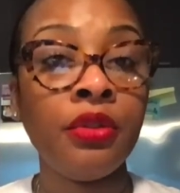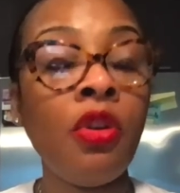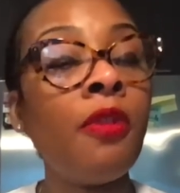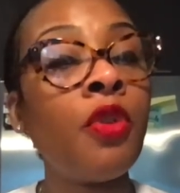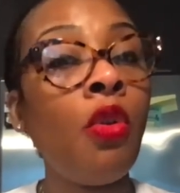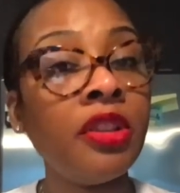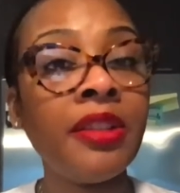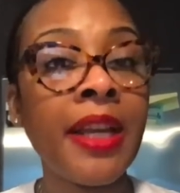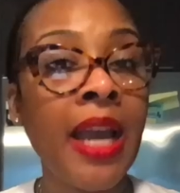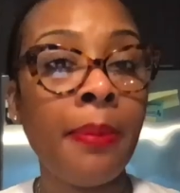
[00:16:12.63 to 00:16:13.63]
So, of
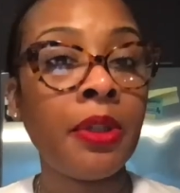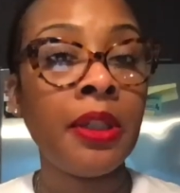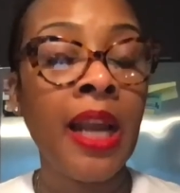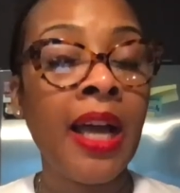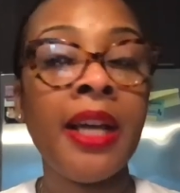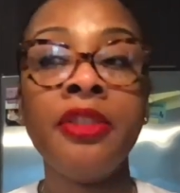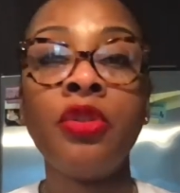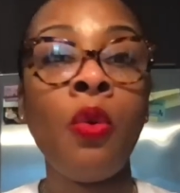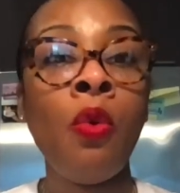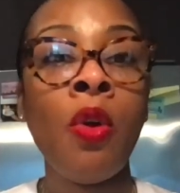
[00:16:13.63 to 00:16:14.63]
course, they
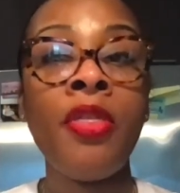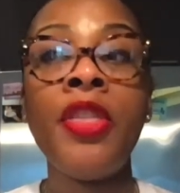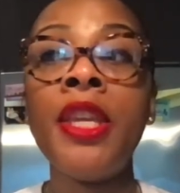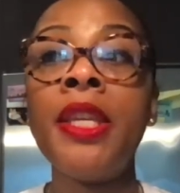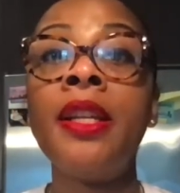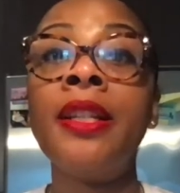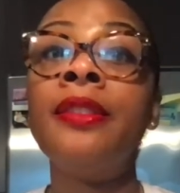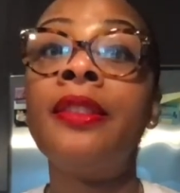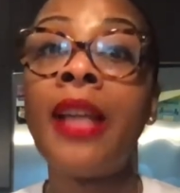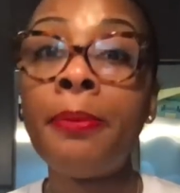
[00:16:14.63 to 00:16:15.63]
capitalized on the
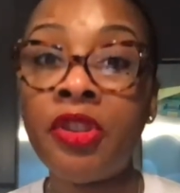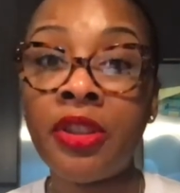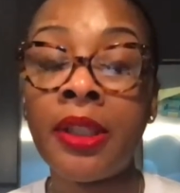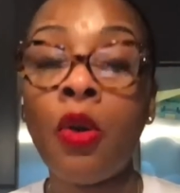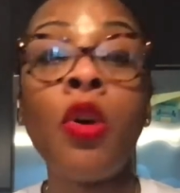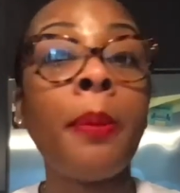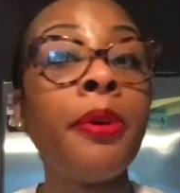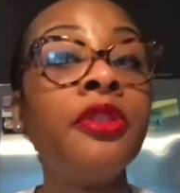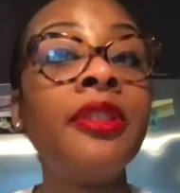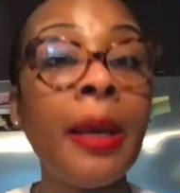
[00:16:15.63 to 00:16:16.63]
conception or the
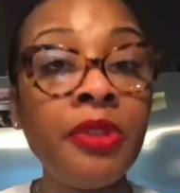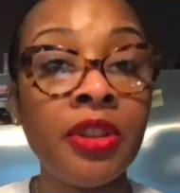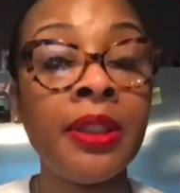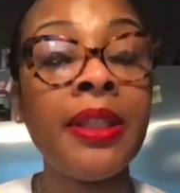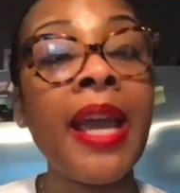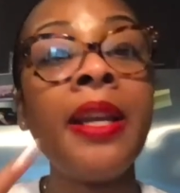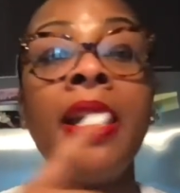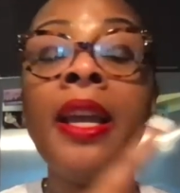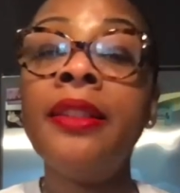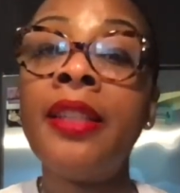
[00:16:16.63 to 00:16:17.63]
perception that
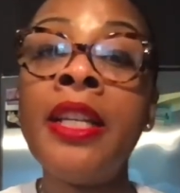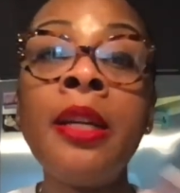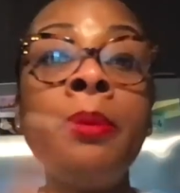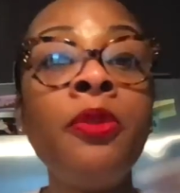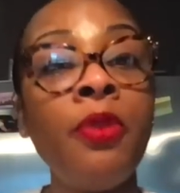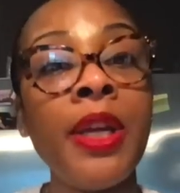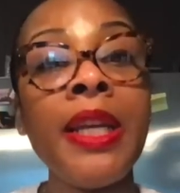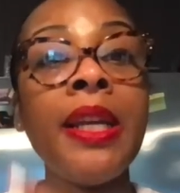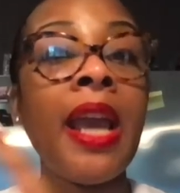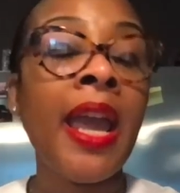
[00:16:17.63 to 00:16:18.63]
Teena
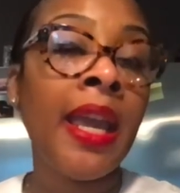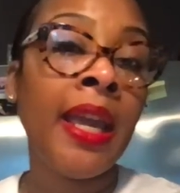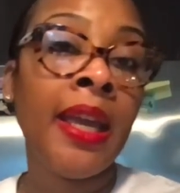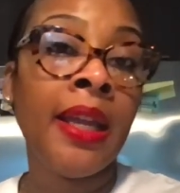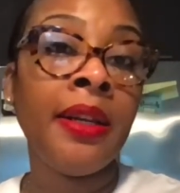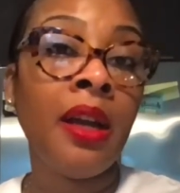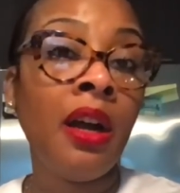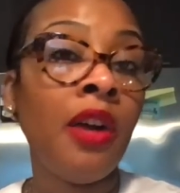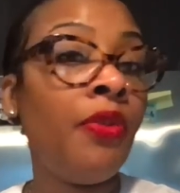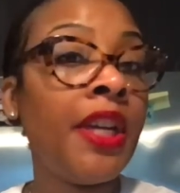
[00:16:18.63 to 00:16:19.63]
Marie and
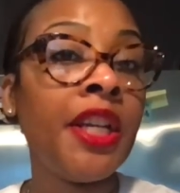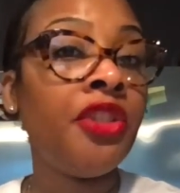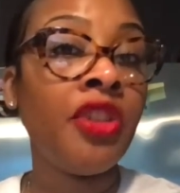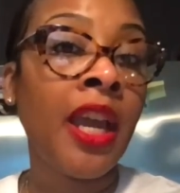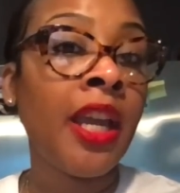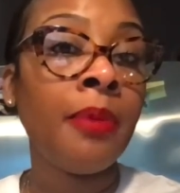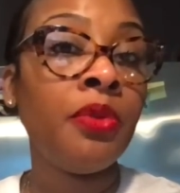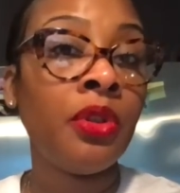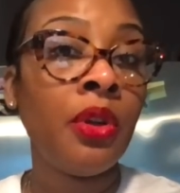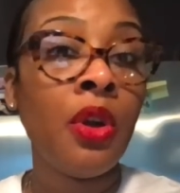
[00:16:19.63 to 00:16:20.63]
Rickety
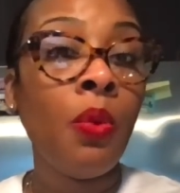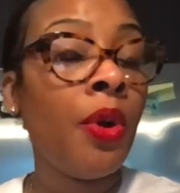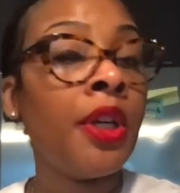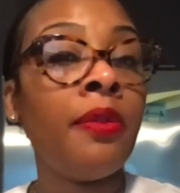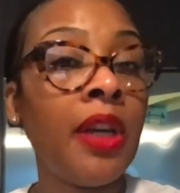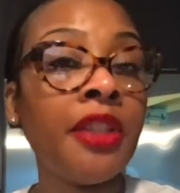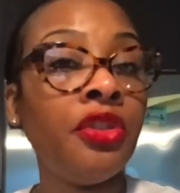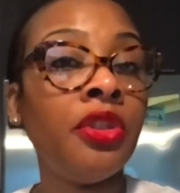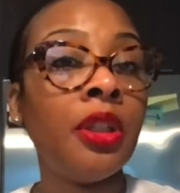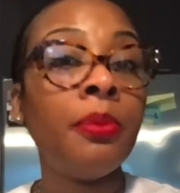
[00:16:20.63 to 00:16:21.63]
James were in a
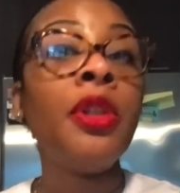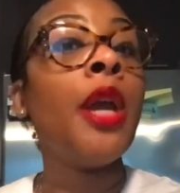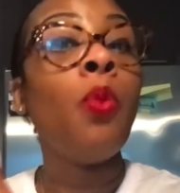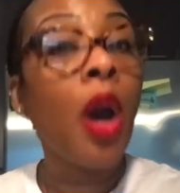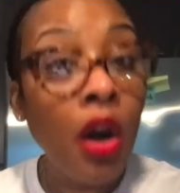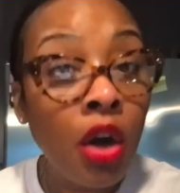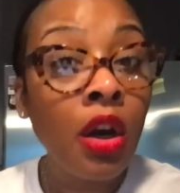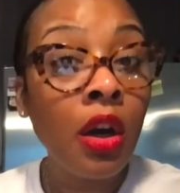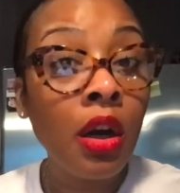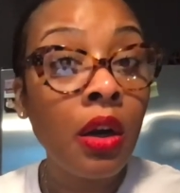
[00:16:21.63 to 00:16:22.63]
relationship. They
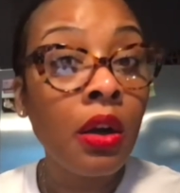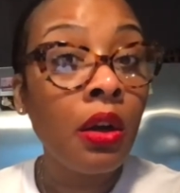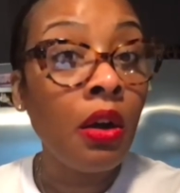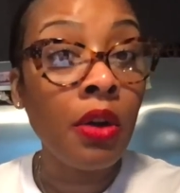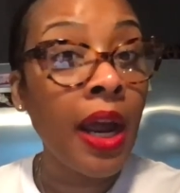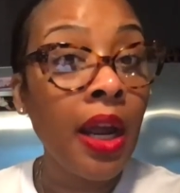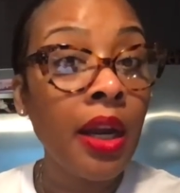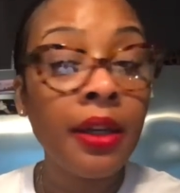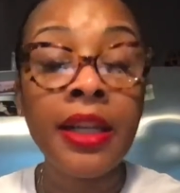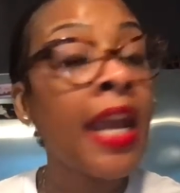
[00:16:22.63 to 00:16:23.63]
were, okay?